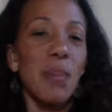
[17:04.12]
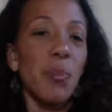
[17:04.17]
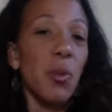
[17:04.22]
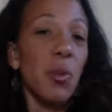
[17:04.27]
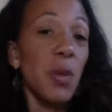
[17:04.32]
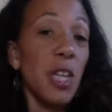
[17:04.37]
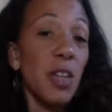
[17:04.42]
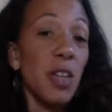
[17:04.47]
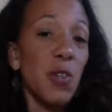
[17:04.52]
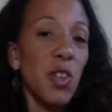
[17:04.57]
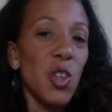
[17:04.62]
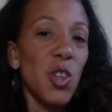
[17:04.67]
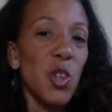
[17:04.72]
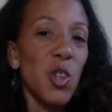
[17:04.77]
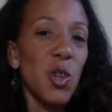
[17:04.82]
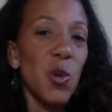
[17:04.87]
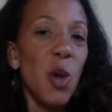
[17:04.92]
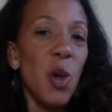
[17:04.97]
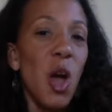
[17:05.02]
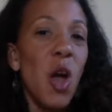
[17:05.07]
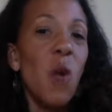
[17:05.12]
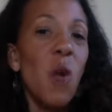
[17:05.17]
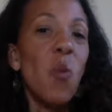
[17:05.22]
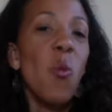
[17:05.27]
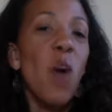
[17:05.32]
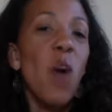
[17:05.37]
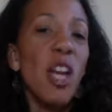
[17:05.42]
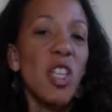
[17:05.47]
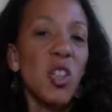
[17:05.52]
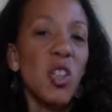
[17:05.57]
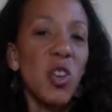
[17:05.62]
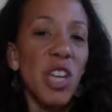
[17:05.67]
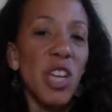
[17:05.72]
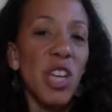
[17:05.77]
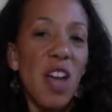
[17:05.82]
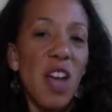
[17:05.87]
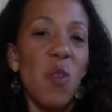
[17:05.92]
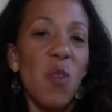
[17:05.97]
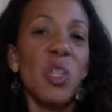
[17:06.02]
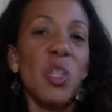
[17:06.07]
preview what you'll
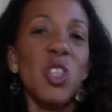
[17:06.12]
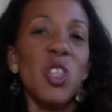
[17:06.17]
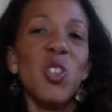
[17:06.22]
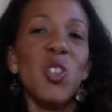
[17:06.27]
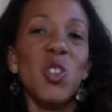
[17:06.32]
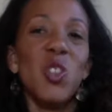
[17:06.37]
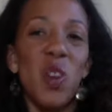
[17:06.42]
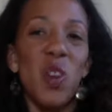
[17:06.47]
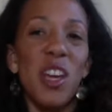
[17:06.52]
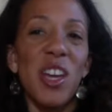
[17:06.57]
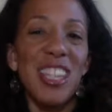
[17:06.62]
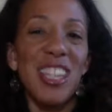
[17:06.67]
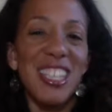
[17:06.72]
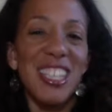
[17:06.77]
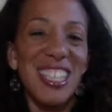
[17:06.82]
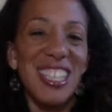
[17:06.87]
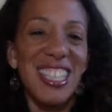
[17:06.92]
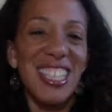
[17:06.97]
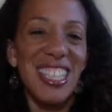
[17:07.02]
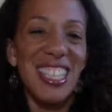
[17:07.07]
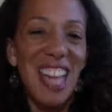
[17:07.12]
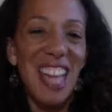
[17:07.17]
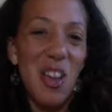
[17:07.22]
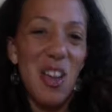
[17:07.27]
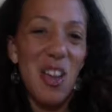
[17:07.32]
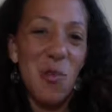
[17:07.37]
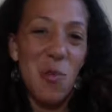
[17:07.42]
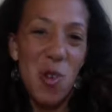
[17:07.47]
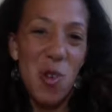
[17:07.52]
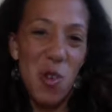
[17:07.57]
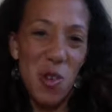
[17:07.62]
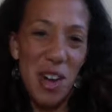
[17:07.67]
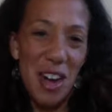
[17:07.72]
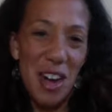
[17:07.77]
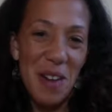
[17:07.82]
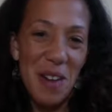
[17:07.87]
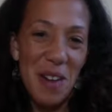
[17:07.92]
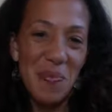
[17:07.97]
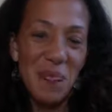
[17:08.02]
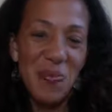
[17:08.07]
get when you join this entire
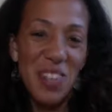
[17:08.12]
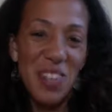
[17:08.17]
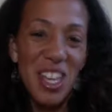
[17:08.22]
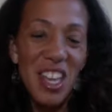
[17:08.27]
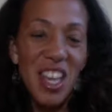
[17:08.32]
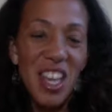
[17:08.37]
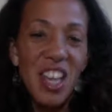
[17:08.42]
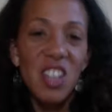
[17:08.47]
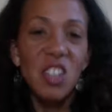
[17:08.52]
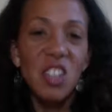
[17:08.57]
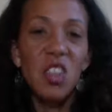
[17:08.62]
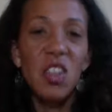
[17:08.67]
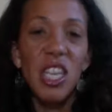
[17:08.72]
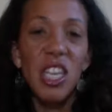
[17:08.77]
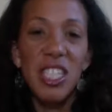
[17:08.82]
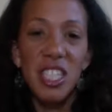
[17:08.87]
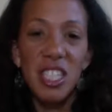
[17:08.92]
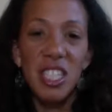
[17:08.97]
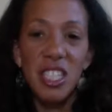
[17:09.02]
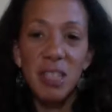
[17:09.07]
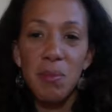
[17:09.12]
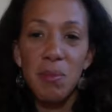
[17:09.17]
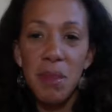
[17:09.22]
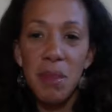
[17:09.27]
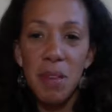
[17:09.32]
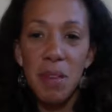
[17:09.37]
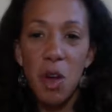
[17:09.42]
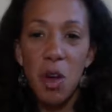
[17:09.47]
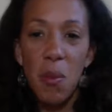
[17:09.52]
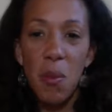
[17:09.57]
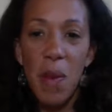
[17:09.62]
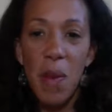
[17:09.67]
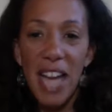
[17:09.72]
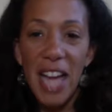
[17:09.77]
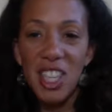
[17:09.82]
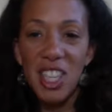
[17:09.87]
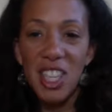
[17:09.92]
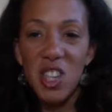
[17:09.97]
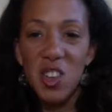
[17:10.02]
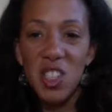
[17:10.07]
program. So let me go
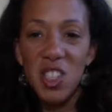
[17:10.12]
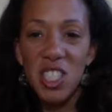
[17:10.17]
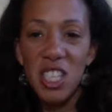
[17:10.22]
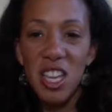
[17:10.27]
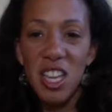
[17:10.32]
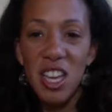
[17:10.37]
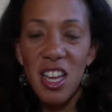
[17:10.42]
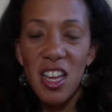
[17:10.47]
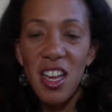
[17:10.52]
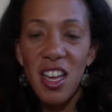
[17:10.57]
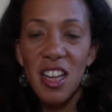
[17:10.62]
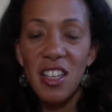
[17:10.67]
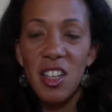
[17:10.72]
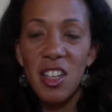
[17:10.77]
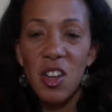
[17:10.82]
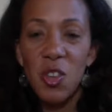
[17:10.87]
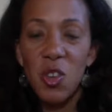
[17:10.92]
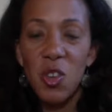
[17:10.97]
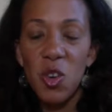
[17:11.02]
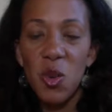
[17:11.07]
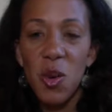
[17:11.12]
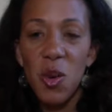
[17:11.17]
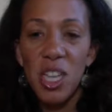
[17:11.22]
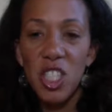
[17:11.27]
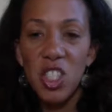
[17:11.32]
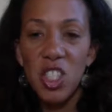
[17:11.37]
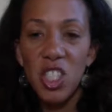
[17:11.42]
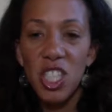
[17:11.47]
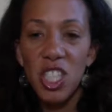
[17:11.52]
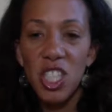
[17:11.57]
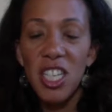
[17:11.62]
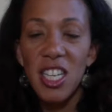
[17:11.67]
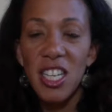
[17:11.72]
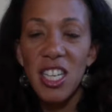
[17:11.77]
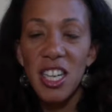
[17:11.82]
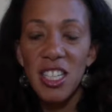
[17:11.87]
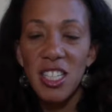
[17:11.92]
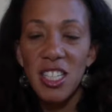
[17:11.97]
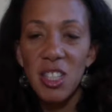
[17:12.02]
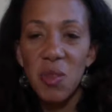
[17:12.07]
back. There is another question
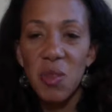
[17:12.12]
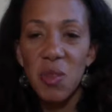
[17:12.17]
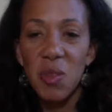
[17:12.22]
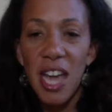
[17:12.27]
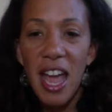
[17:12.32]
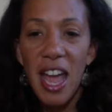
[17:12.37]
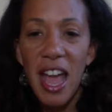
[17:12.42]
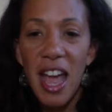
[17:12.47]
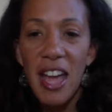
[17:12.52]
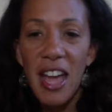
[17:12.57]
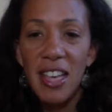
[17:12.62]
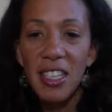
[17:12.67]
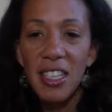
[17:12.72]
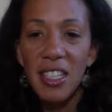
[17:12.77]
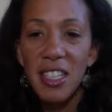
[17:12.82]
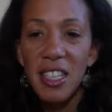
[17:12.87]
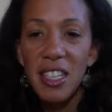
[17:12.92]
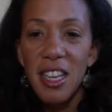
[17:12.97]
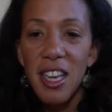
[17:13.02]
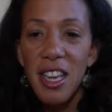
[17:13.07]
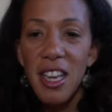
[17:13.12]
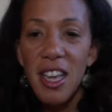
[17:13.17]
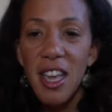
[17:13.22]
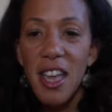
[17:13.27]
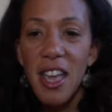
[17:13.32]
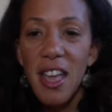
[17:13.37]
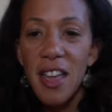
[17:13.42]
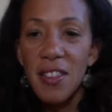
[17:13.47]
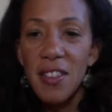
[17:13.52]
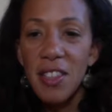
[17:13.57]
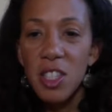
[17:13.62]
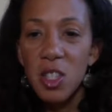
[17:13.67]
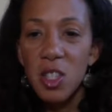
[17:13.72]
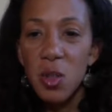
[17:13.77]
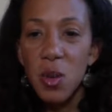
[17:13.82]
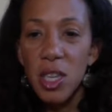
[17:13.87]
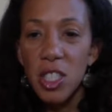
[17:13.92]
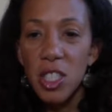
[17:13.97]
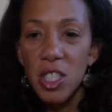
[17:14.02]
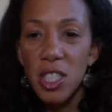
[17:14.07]
that someone had. And this
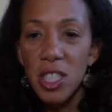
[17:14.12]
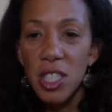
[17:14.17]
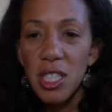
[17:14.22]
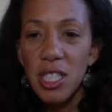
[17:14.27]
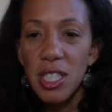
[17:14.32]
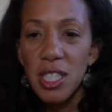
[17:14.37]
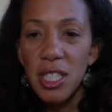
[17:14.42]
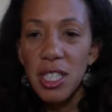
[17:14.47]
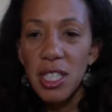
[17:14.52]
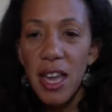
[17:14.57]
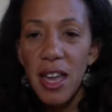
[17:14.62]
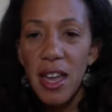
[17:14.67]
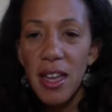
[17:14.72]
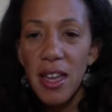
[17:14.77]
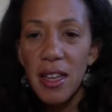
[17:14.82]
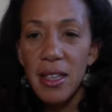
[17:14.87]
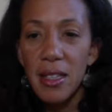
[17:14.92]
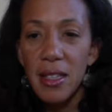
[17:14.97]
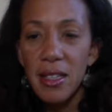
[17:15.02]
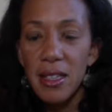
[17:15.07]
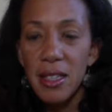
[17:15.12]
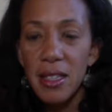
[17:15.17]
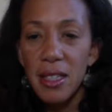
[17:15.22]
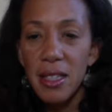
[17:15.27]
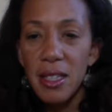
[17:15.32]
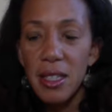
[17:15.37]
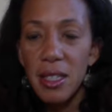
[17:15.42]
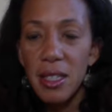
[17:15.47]
question says,